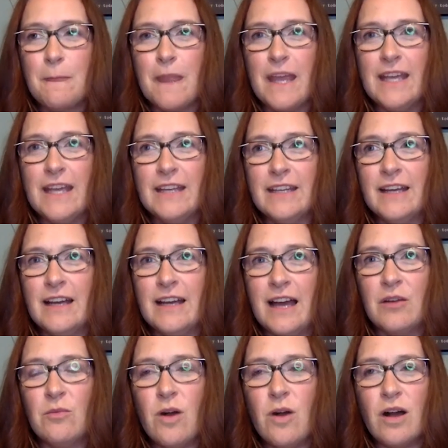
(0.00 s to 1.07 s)
And I
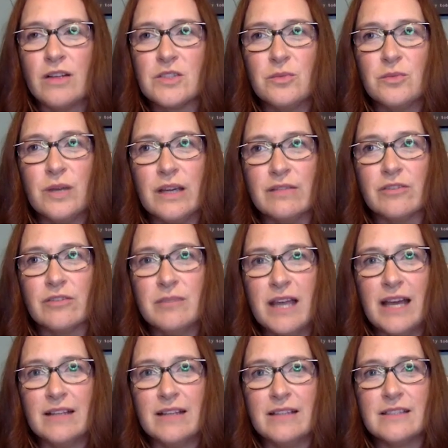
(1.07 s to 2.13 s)
walked away from
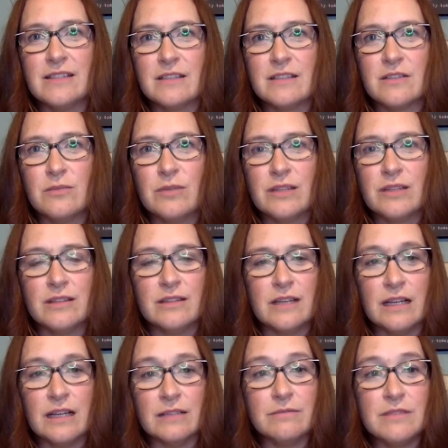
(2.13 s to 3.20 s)
that with a,
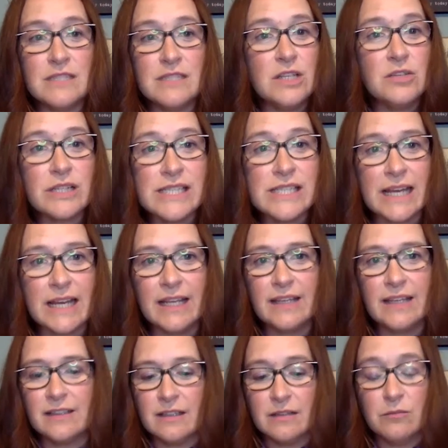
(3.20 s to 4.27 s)
a decreased headache,
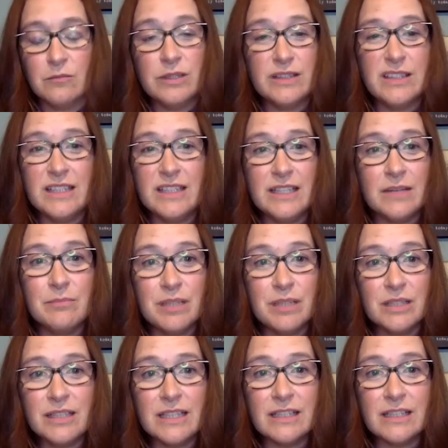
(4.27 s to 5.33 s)
with the
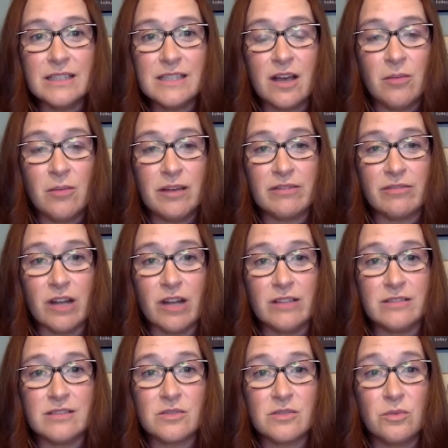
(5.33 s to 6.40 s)
ability to tell my
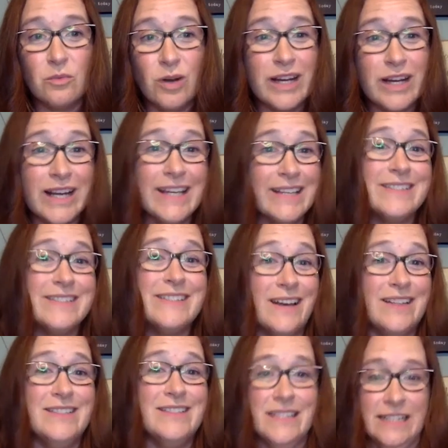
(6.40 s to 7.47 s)
friends what I had
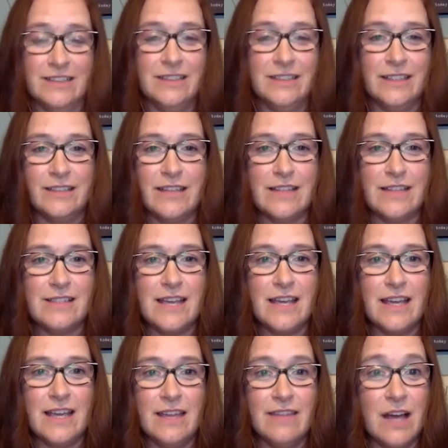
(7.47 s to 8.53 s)
done in clinic that day.
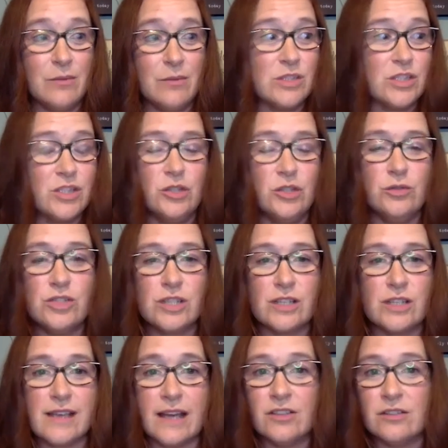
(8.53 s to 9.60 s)
And that was huge because
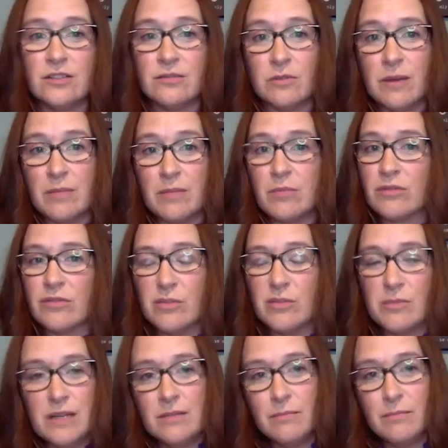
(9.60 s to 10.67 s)
I couldn't remember from
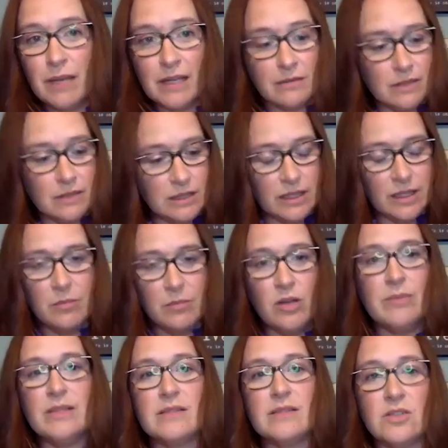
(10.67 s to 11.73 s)
my clinic
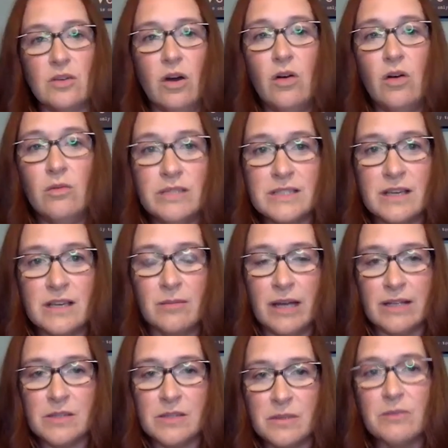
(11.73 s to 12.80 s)
appointments to home to tell my
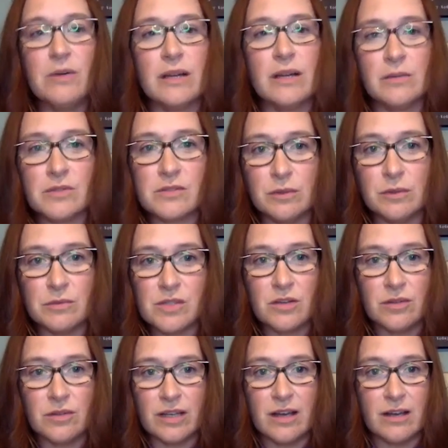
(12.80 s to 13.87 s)
husband what I was, what was
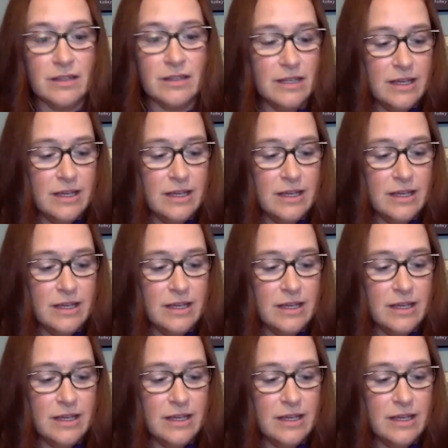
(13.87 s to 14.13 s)
going on,